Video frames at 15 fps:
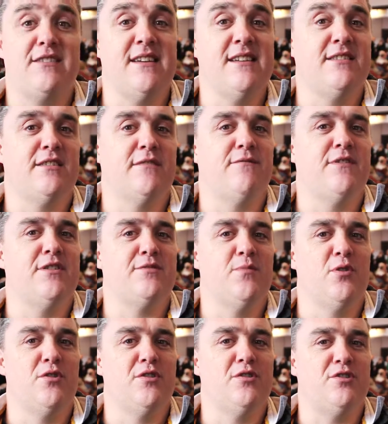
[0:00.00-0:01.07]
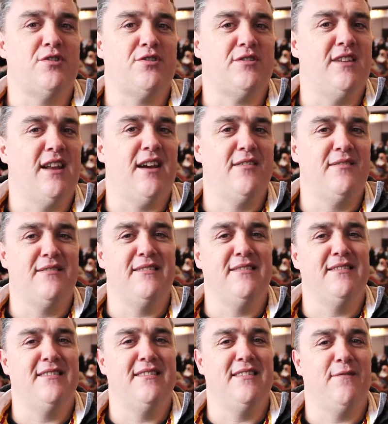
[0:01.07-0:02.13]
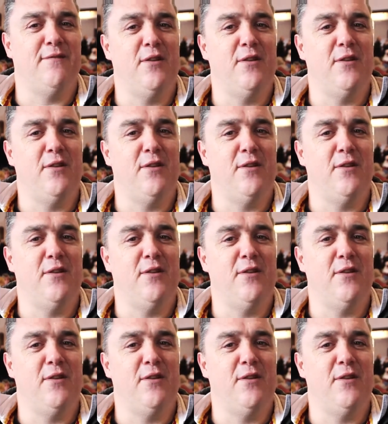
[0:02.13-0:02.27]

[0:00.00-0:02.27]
sense of there's more than just, you know, the